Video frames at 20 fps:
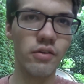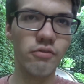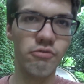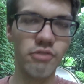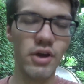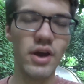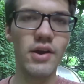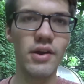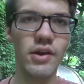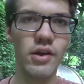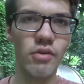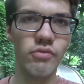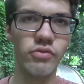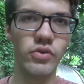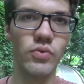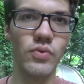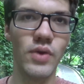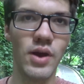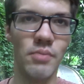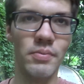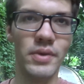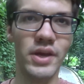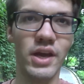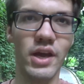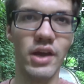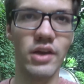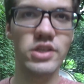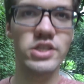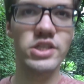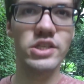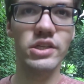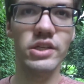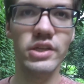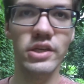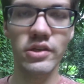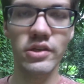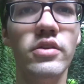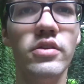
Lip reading: very overwhelming actually.